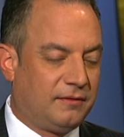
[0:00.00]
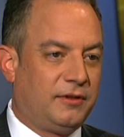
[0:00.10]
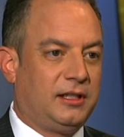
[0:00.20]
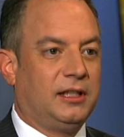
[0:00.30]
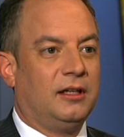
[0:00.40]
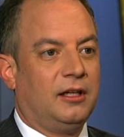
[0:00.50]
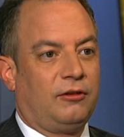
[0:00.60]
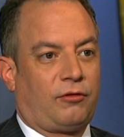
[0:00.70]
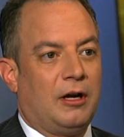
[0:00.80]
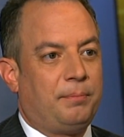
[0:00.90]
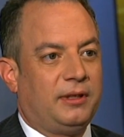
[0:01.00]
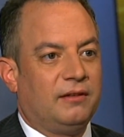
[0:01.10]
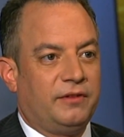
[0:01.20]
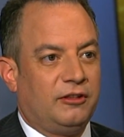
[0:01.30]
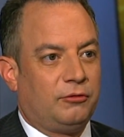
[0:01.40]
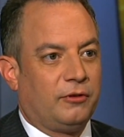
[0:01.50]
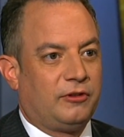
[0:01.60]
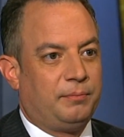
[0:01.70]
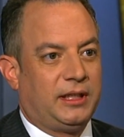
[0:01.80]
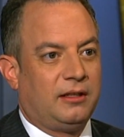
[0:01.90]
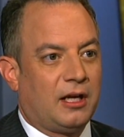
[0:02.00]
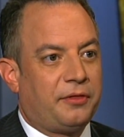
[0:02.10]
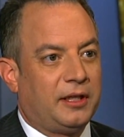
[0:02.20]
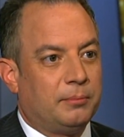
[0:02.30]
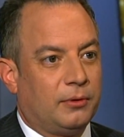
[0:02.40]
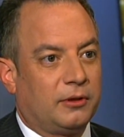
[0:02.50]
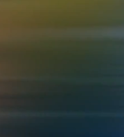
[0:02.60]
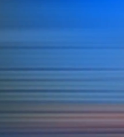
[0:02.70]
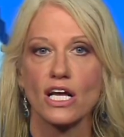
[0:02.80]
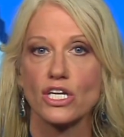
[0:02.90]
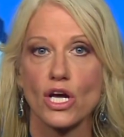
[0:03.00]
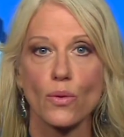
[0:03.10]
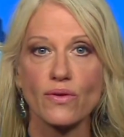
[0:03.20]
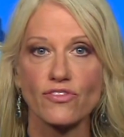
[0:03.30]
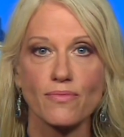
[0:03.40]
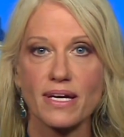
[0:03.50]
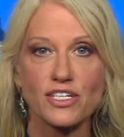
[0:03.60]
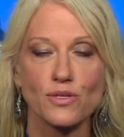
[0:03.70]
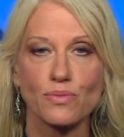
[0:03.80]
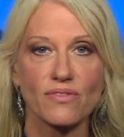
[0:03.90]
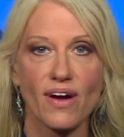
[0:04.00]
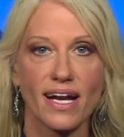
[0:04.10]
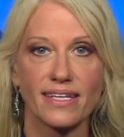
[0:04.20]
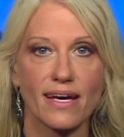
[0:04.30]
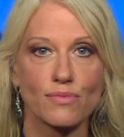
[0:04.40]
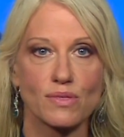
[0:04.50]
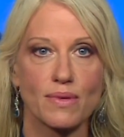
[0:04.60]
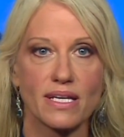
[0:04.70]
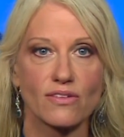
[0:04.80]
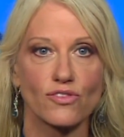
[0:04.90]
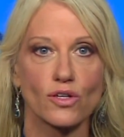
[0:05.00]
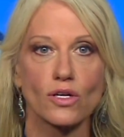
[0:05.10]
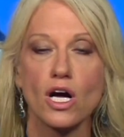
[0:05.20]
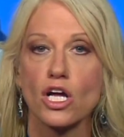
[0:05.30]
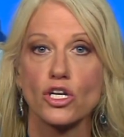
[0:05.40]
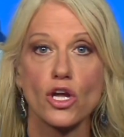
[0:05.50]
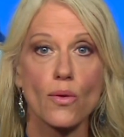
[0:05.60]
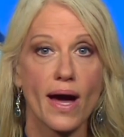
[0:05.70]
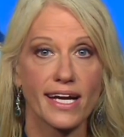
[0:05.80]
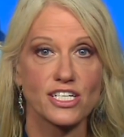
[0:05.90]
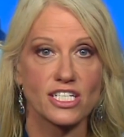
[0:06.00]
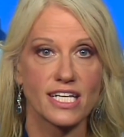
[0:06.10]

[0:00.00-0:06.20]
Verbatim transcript: of the Trump individual. It's a big nothing burger. No information provided that was meaningful, no action